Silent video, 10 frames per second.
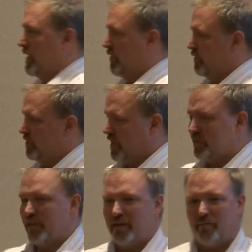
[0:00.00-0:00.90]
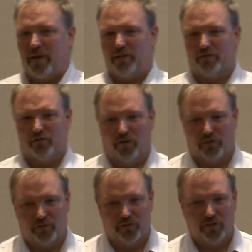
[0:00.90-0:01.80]
in, if you just send in a menu of
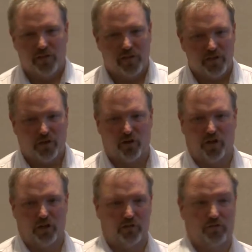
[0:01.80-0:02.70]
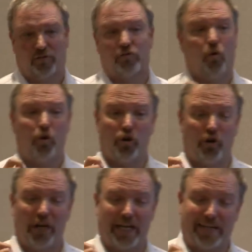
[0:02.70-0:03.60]
services, you're going to lose. Or you're
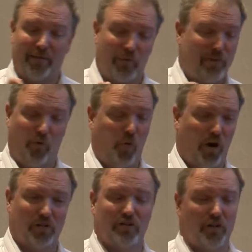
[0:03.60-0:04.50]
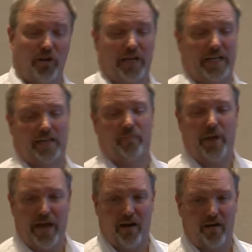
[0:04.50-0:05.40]
going to get, even worse, you're going to get
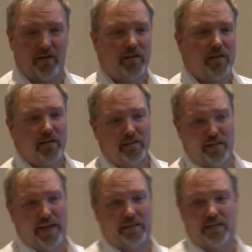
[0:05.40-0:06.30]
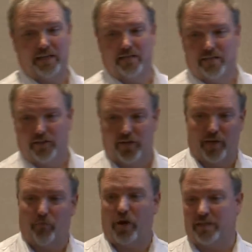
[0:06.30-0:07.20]
compared to the next agency. You're going to
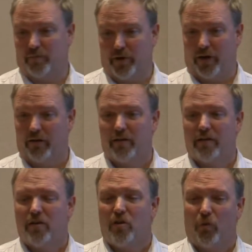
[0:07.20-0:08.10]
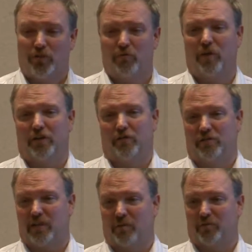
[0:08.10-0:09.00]
get price compared. What you want to do is
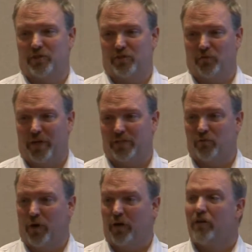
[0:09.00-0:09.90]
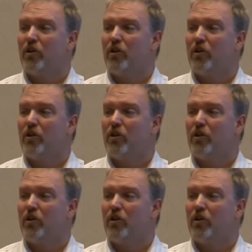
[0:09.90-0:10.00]
set up a situation where